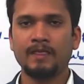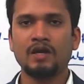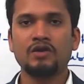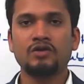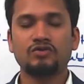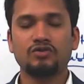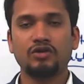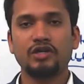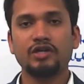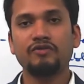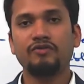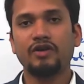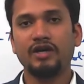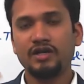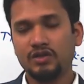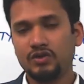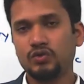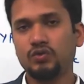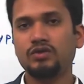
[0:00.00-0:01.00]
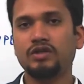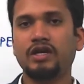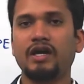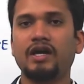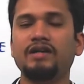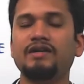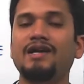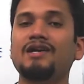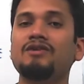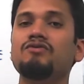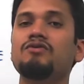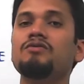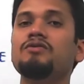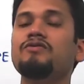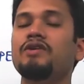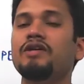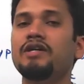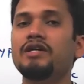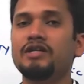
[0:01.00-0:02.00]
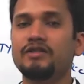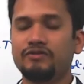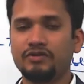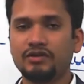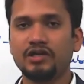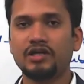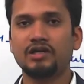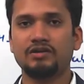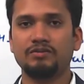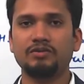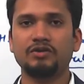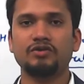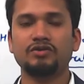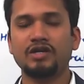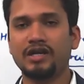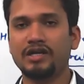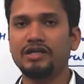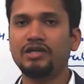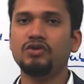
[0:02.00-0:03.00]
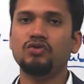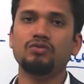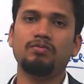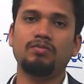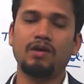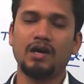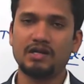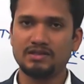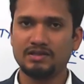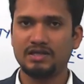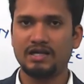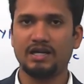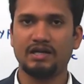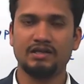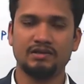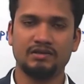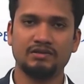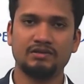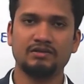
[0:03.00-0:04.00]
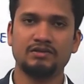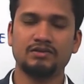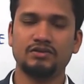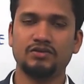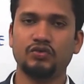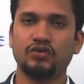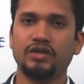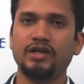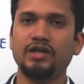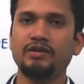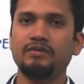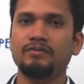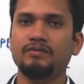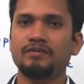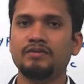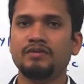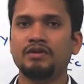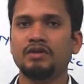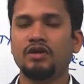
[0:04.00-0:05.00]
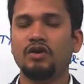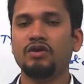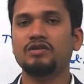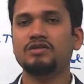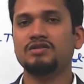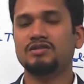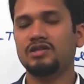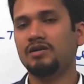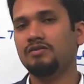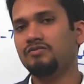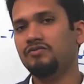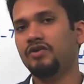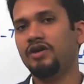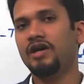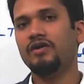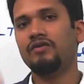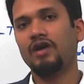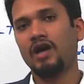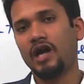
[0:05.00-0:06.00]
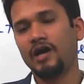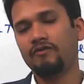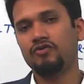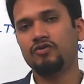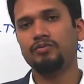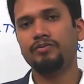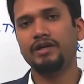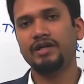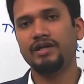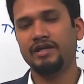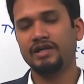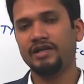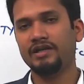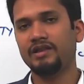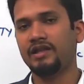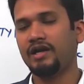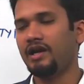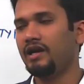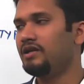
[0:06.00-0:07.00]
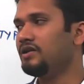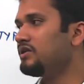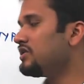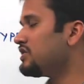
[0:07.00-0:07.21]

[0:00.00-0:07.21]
So if I do that, that will be very difficult because I need to pass that, okay, or somewhere I have to maintain that,